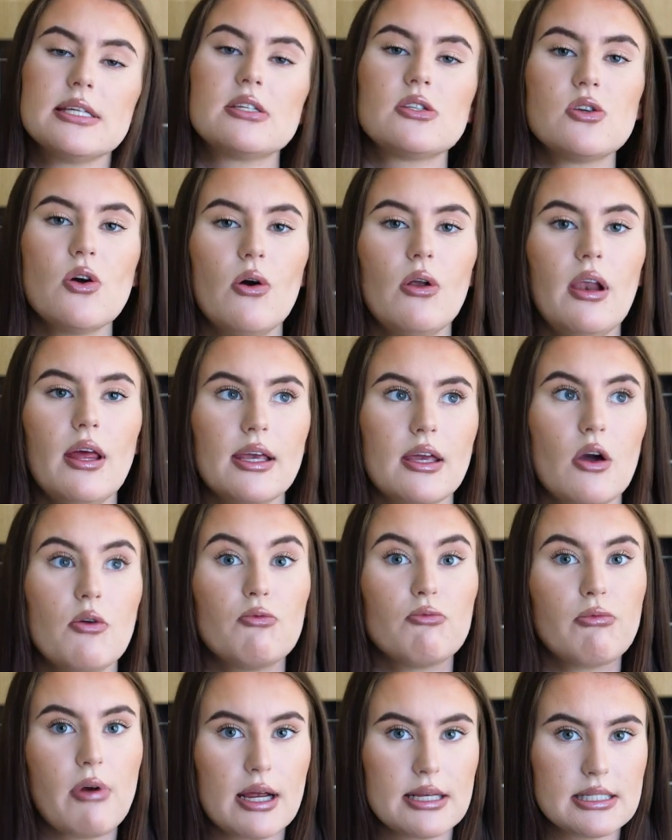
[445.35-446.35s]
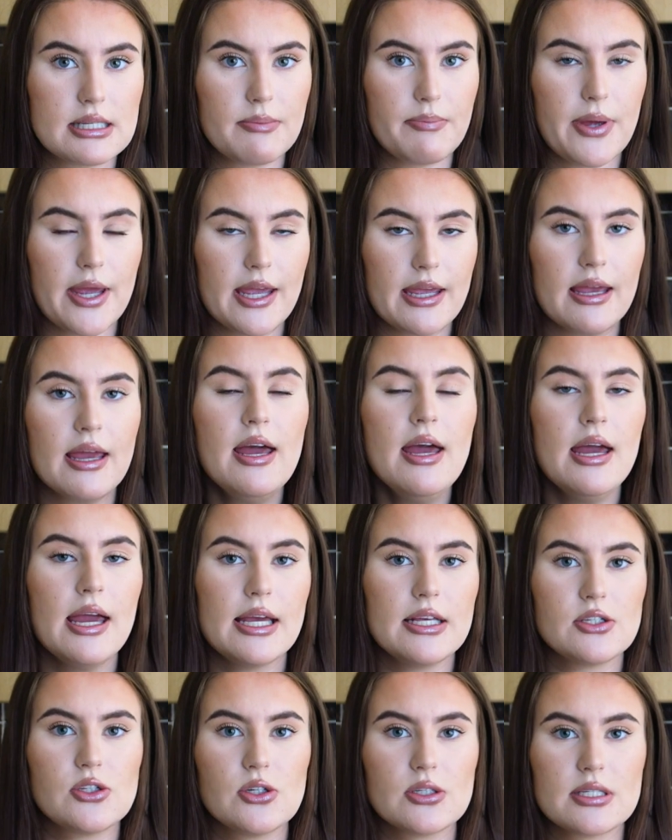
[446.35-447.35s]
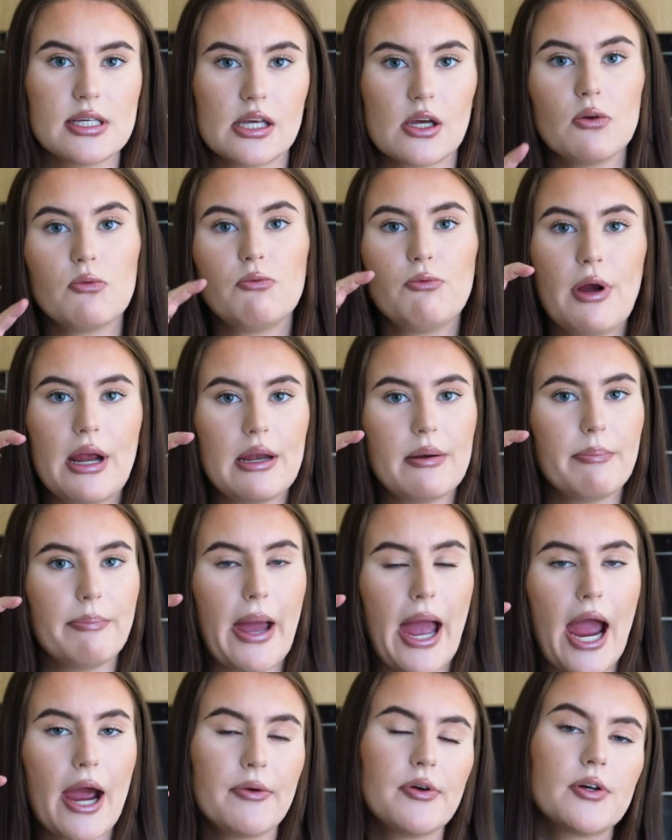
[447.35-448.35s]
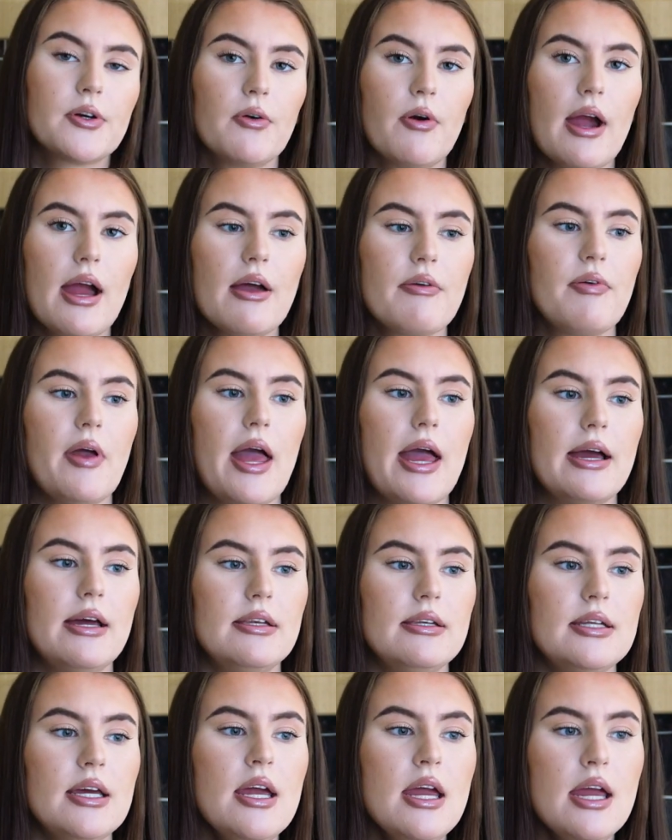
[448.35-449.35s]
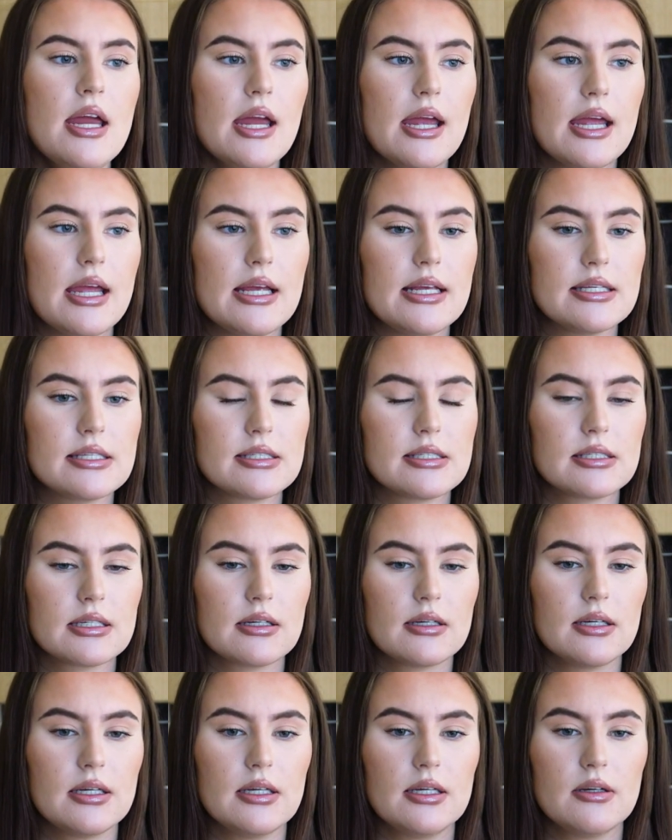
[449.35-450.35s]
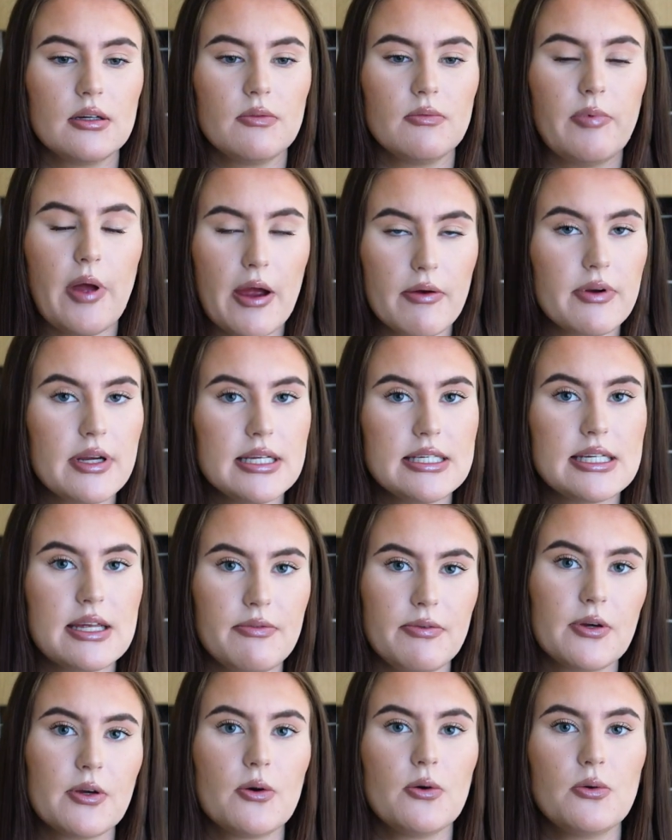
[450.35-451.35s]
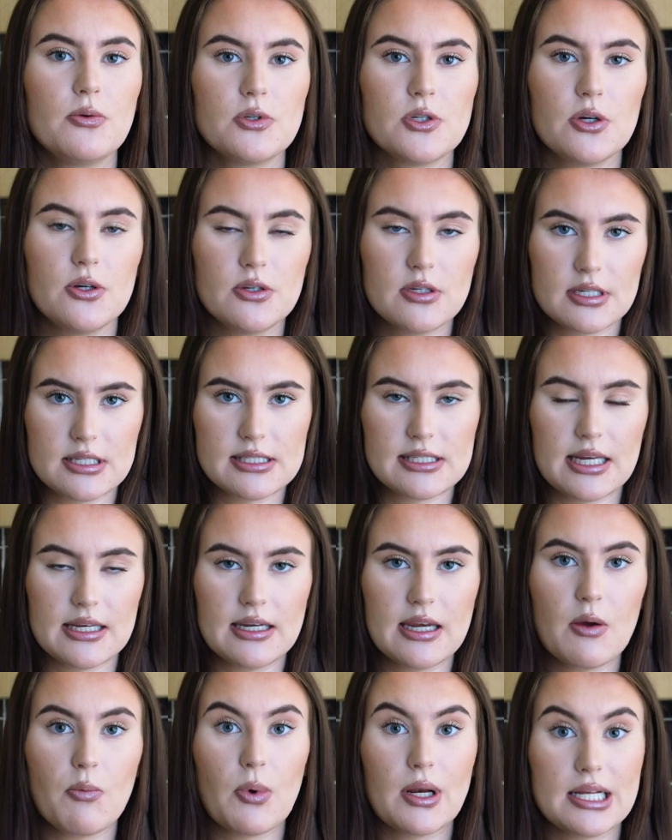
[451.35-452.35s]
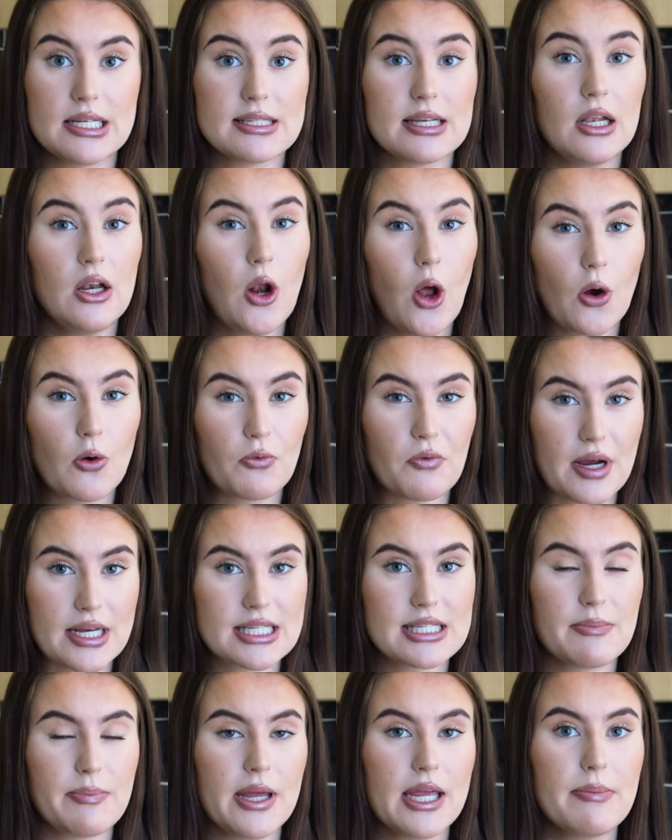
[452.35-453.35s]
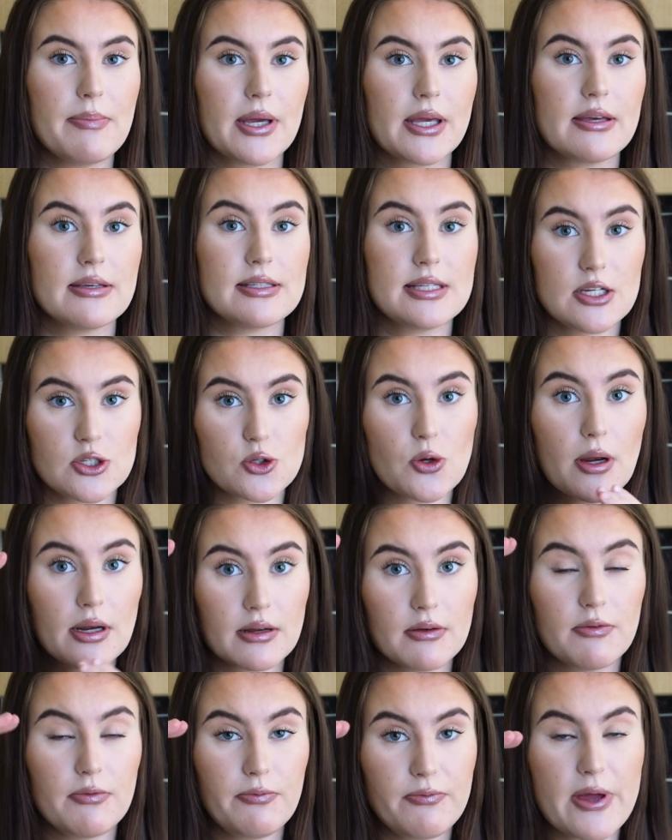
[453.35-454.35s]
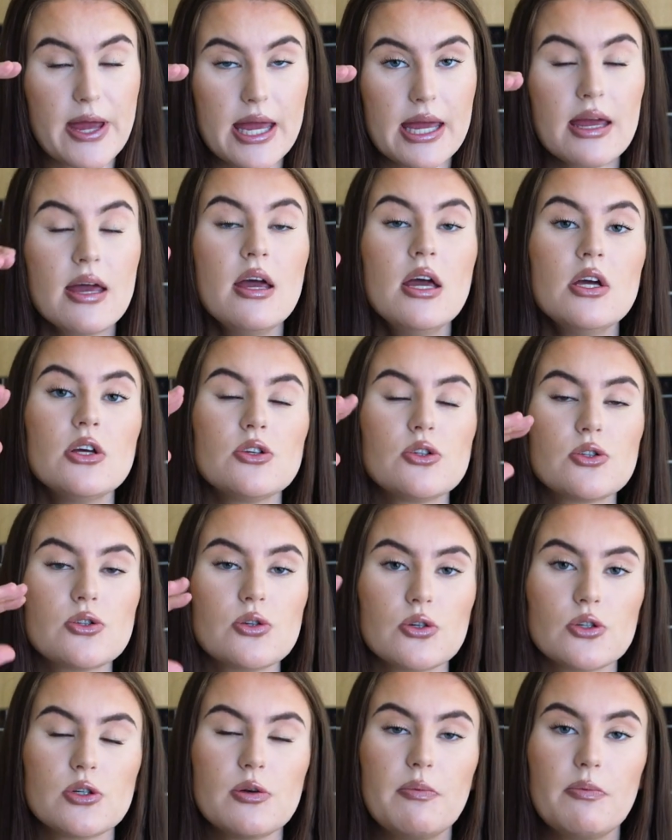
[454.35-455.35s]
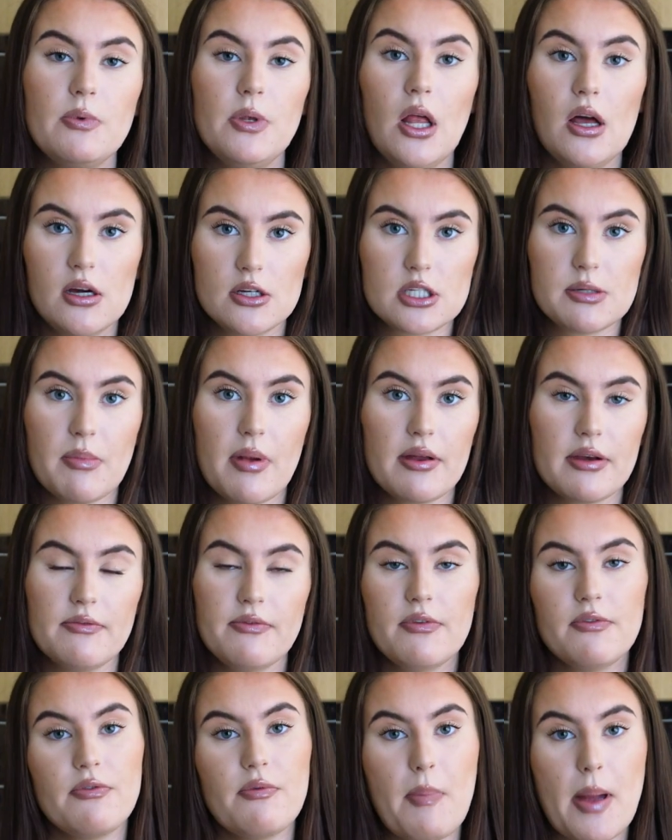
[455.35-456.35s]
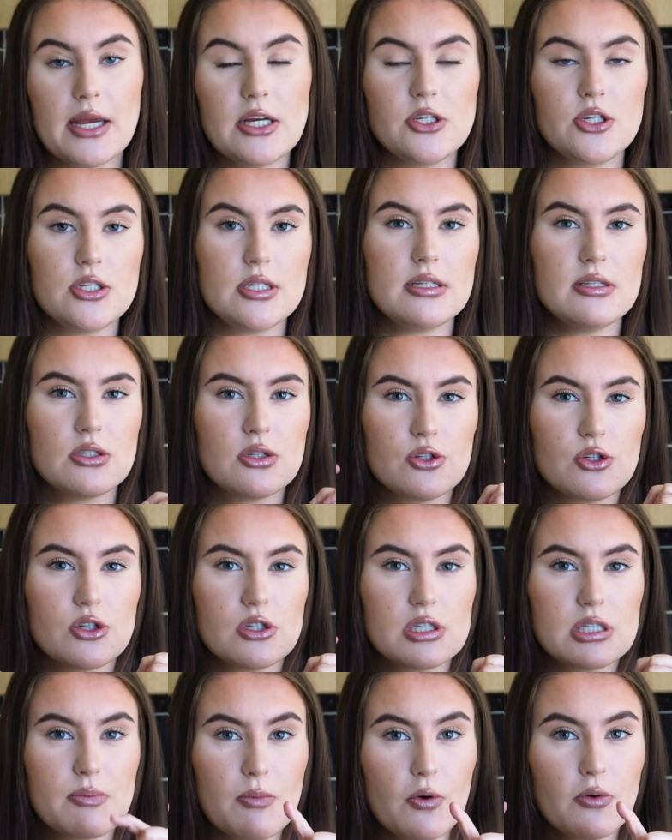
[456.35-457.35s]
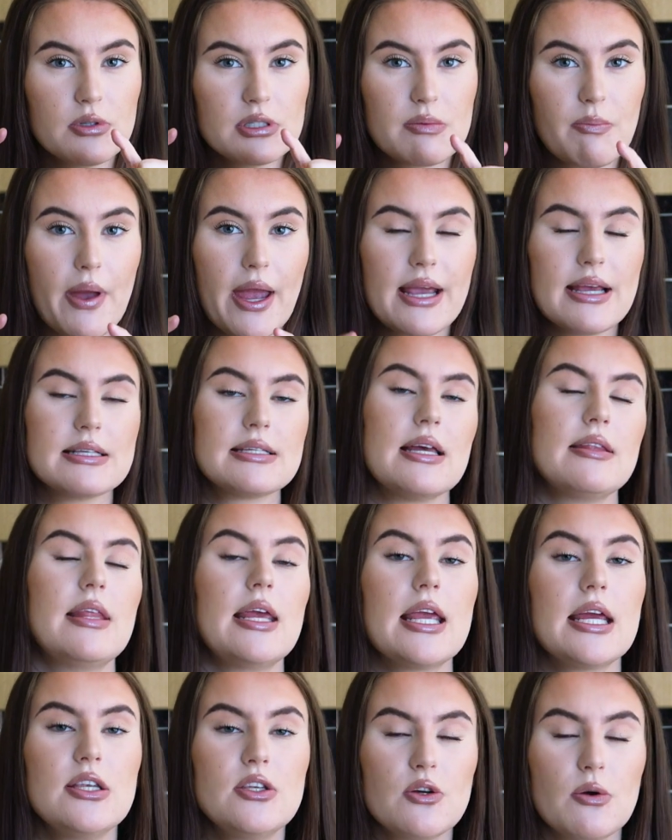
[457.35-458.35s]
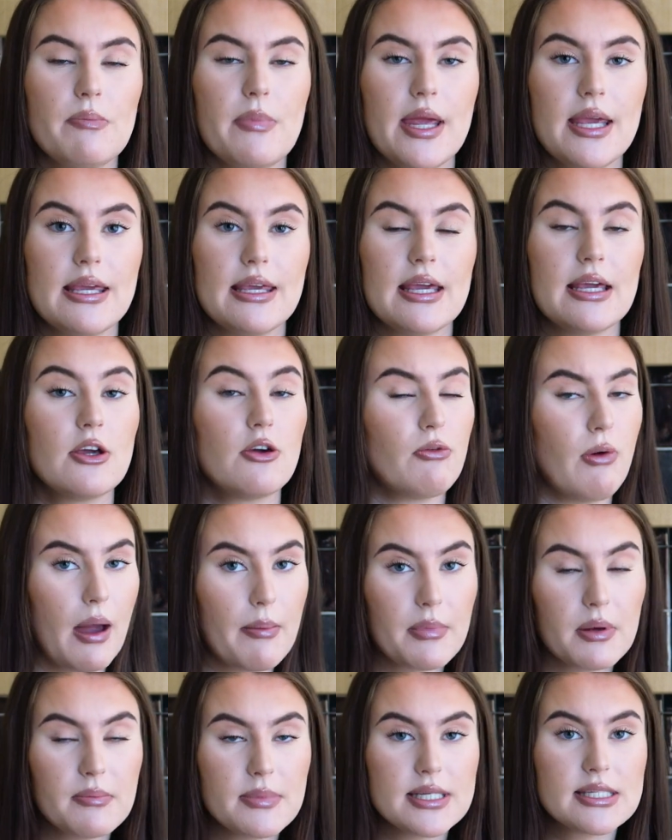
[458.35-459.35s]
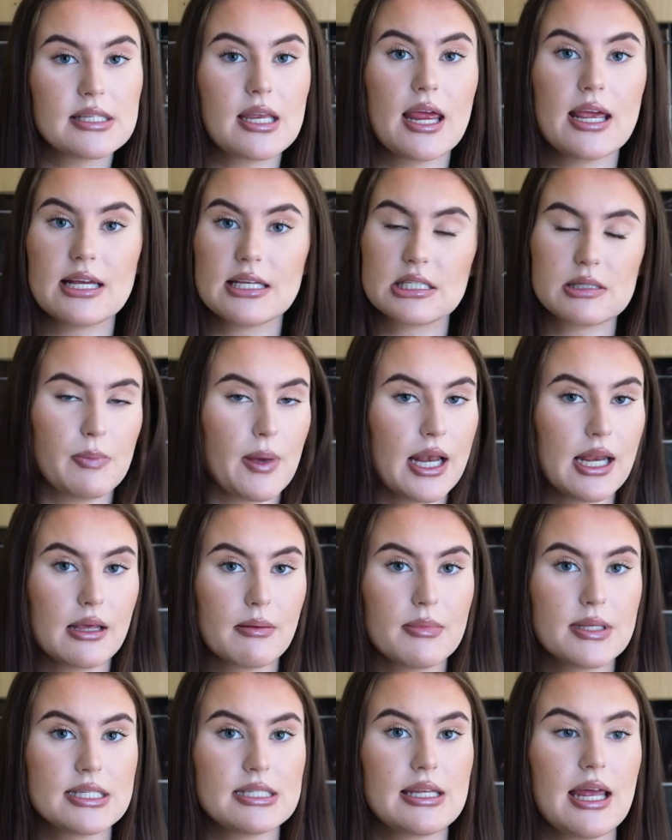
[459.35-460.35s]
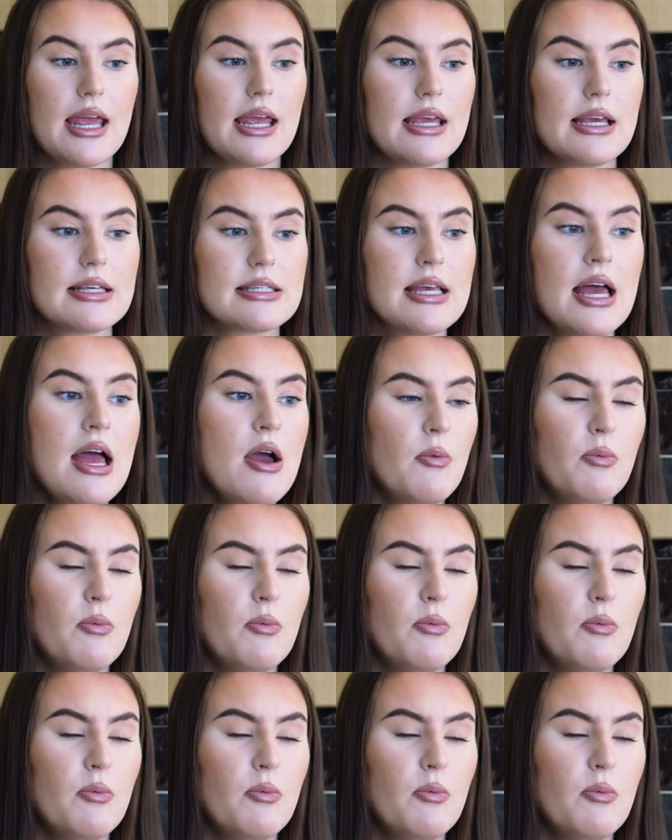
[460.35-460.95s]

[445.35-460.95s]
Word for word: It's not like a recipe, it's just like a written paragraph, and it's very difficult to understand it when it's a long recipe because they're trying to fit such a large amount of information in such a small space, and they end up making grammar mistakes, spelling mistakes,